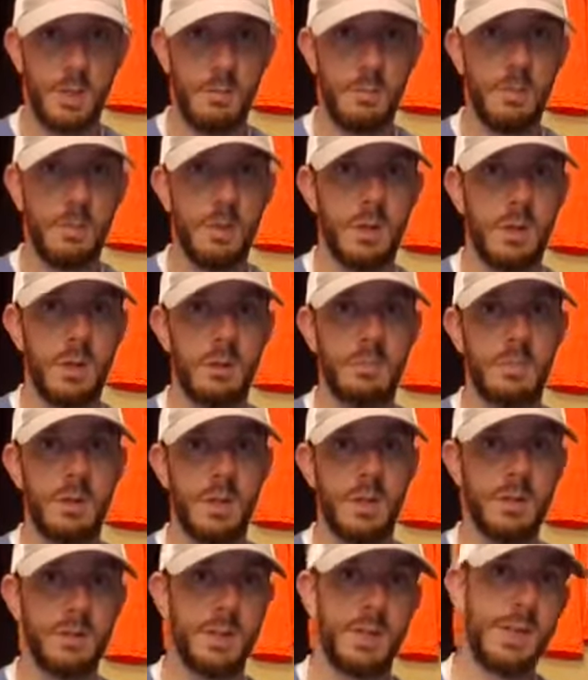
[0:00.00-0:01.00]
But
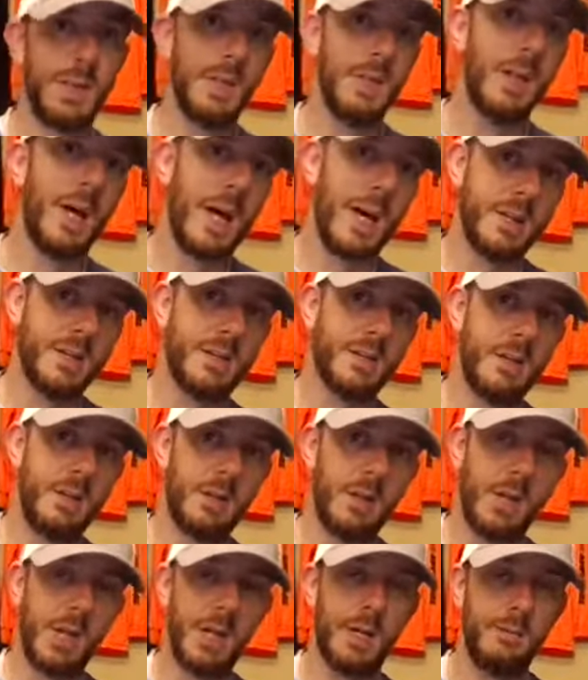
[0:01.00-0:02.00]
because I did it last
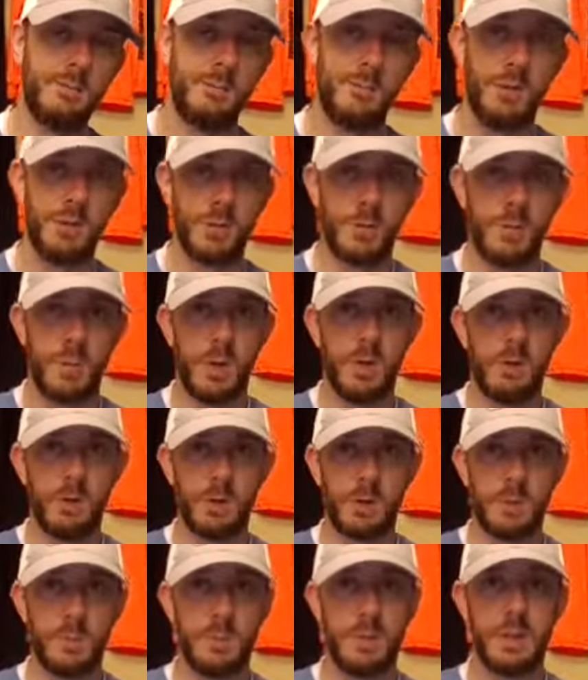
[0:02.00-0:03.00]
year, I had first
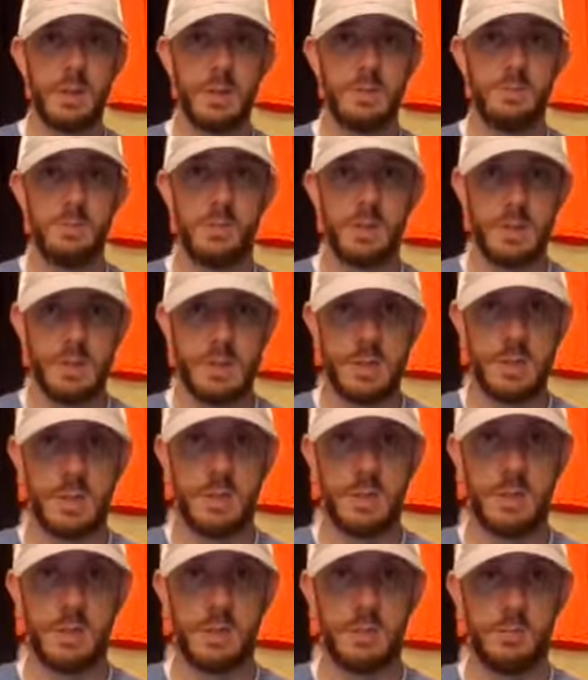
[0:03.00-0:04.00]
priority pick for this
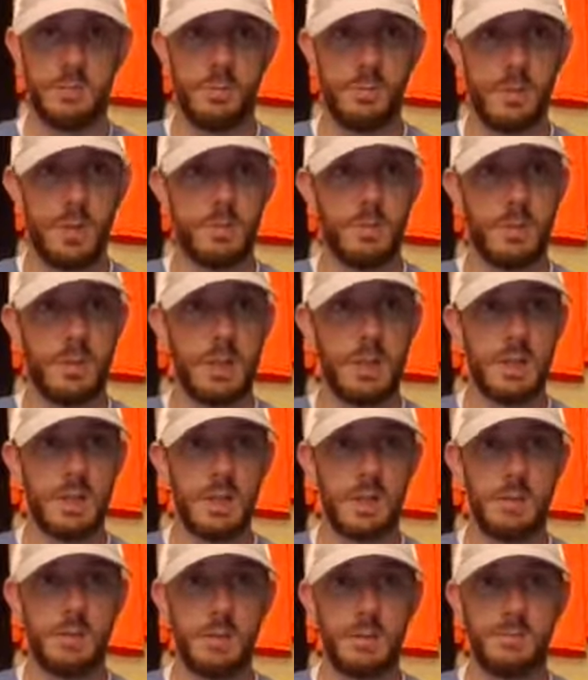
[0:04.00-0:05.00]
year and was able to get
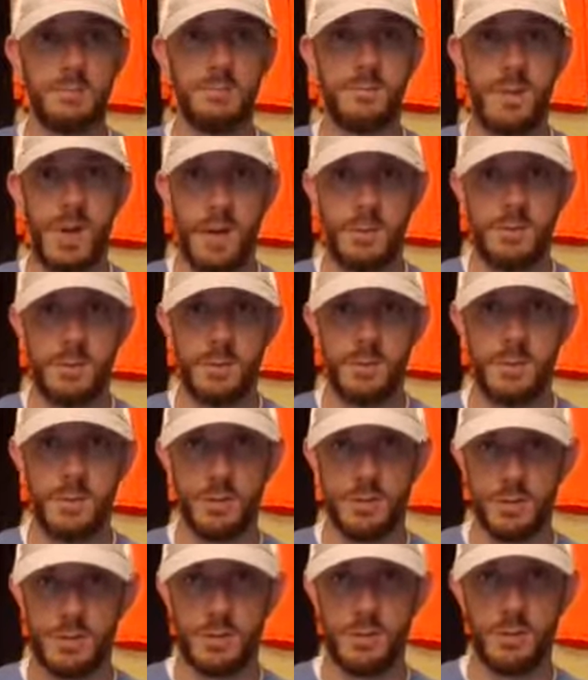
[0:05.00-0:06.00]
in on 5 different
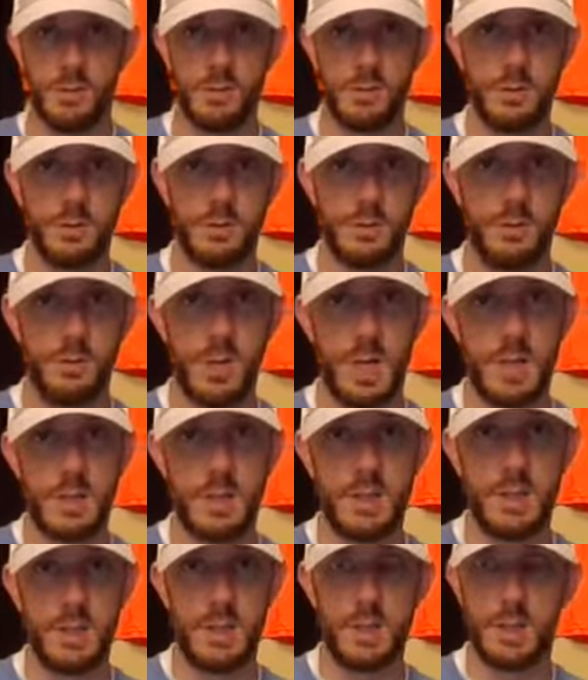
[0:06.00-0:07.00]
stores throughout
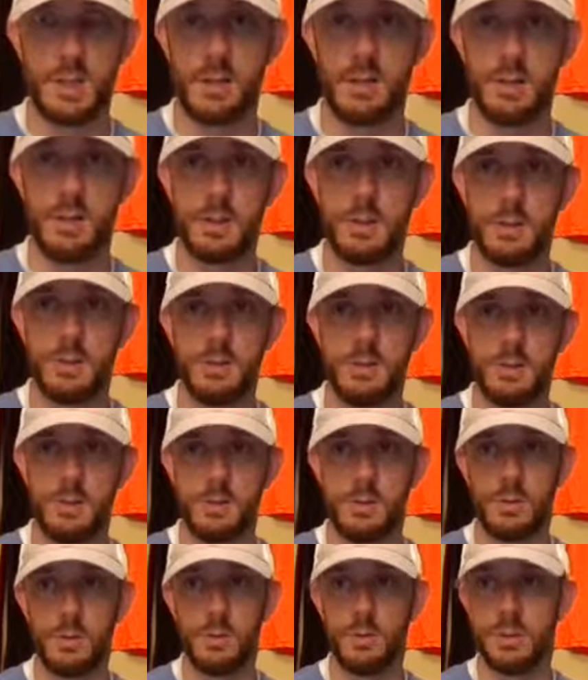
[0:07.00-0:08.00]
the Dayton area.
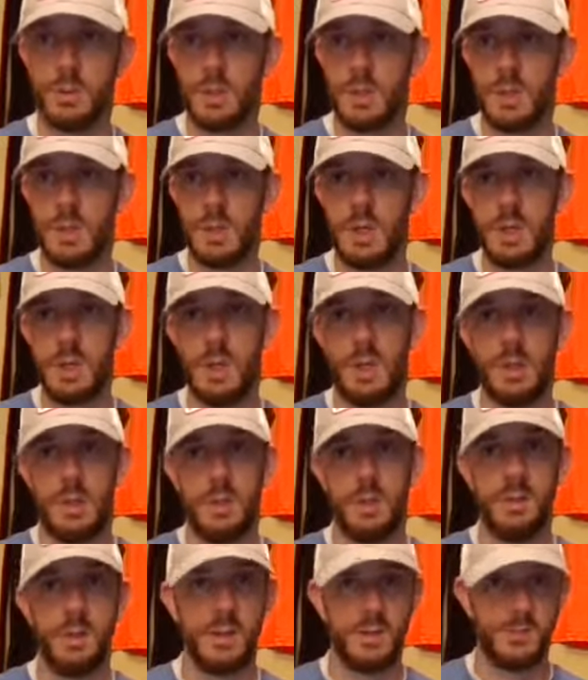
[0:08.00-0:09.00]
So
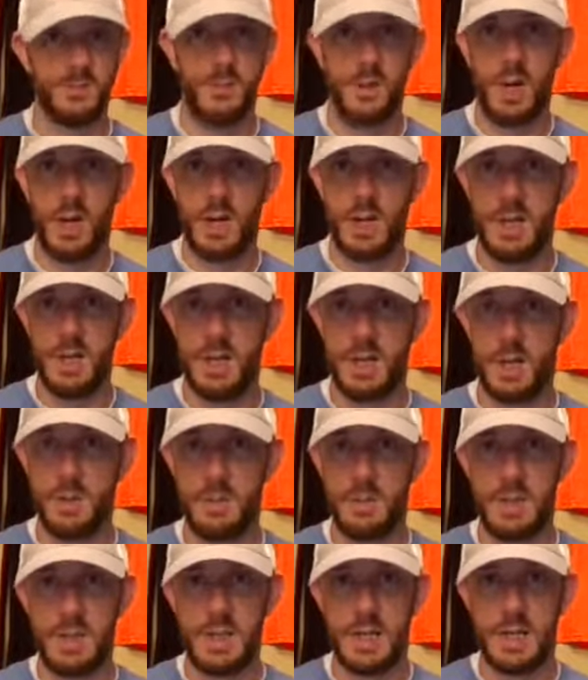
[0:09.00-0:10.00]
this Friday I'll
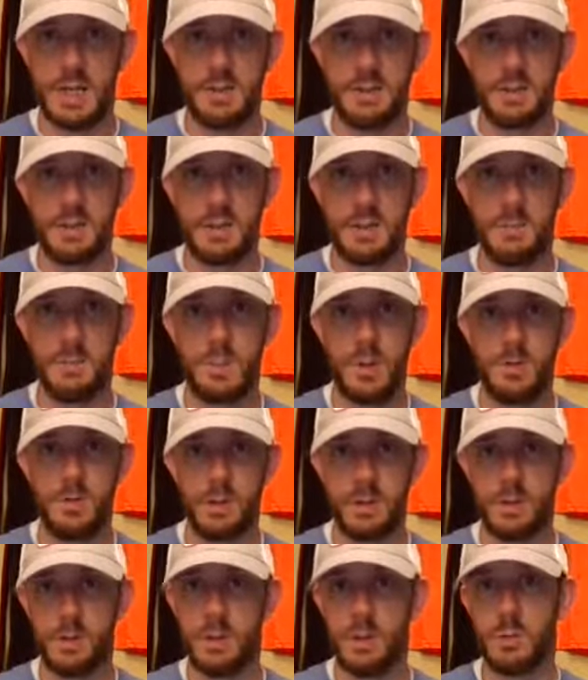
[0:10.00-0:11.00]
be at the
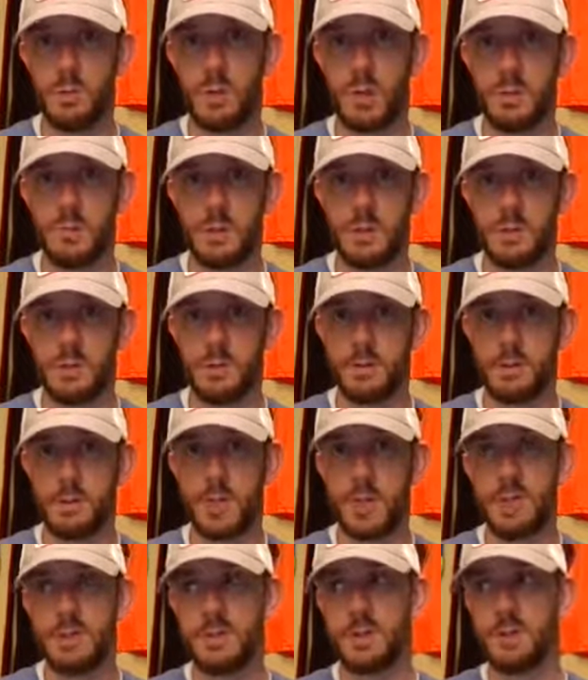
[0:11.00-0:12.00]
Beaver Creek Walmart
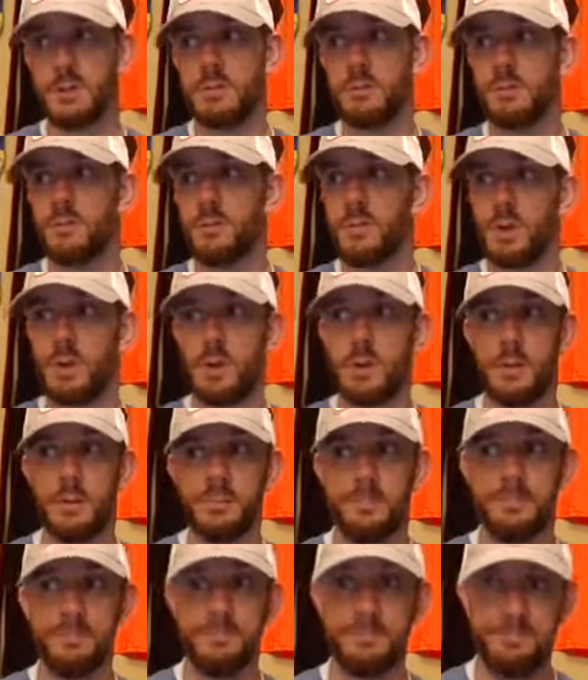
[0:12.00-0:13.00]
location
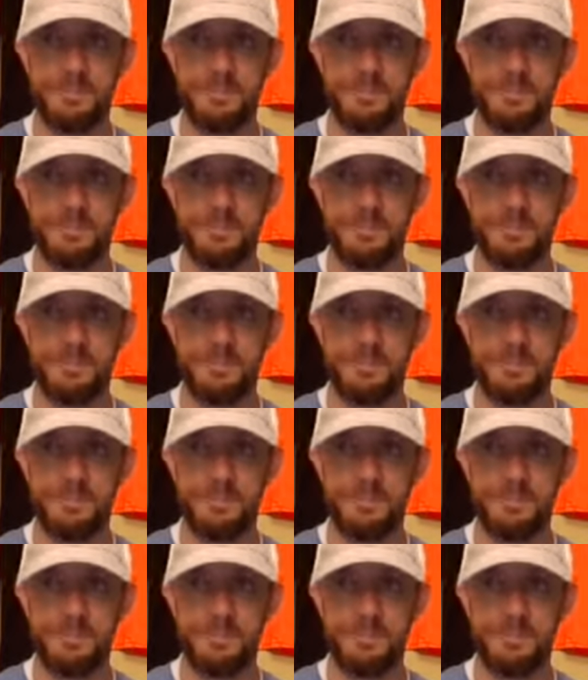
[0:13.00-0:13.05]
from,